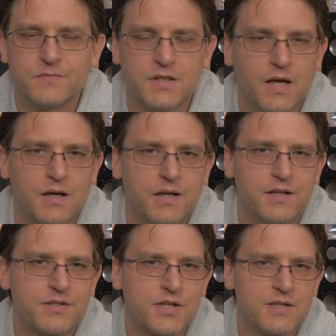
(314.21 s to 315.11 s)
yeah,
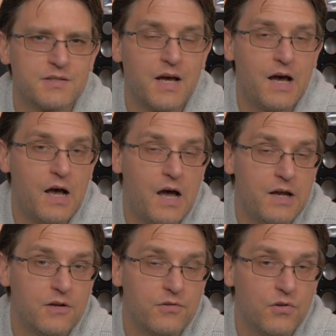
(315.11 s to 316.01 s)
it just,
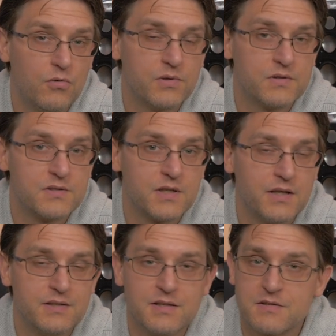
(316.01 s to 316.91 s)
I don't know what to say.
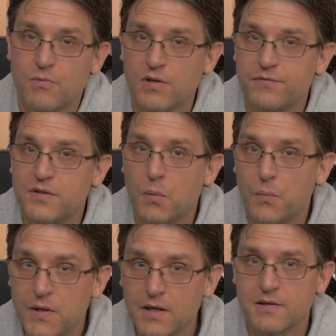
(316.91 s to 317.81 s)
This is one of the
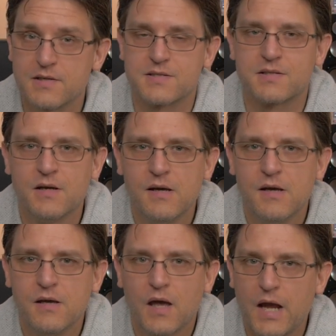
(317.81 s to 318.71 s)
weirdest
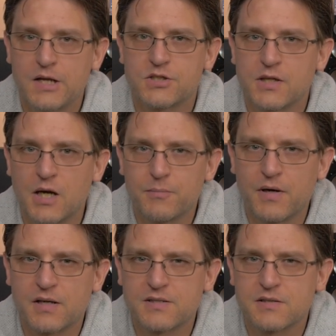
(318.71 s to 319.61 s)
HDR
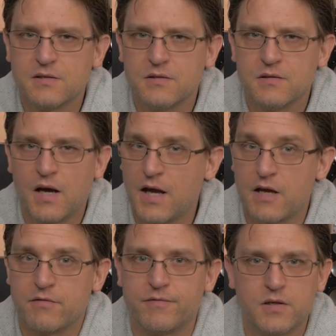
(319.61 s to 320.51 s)
bugs I
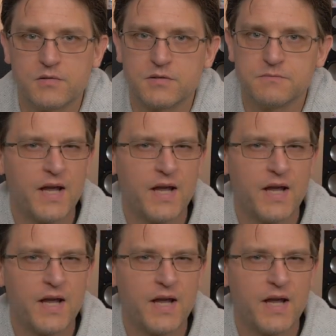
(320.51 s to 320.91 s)
ever found.